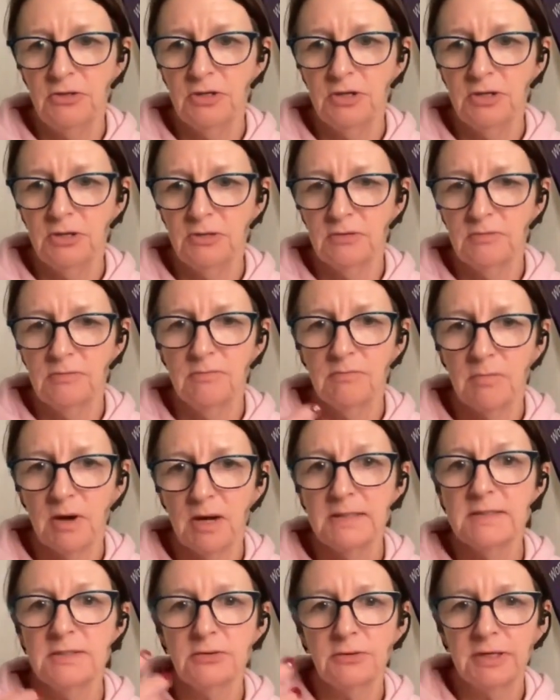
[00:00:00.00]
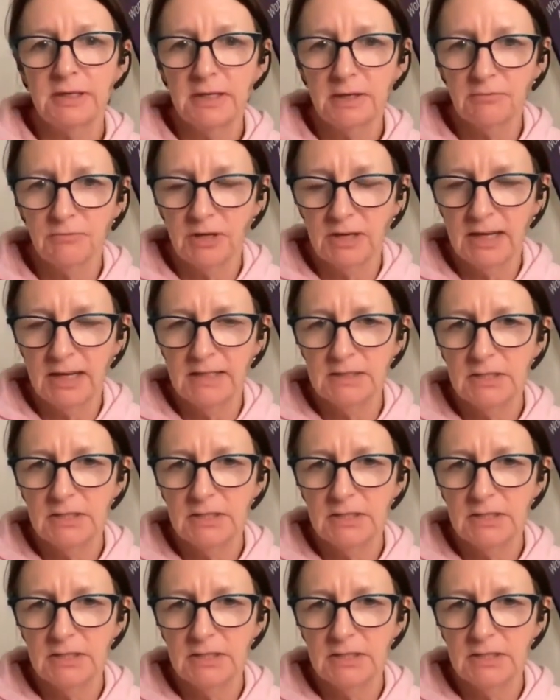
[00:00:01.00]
my story can relate to yours,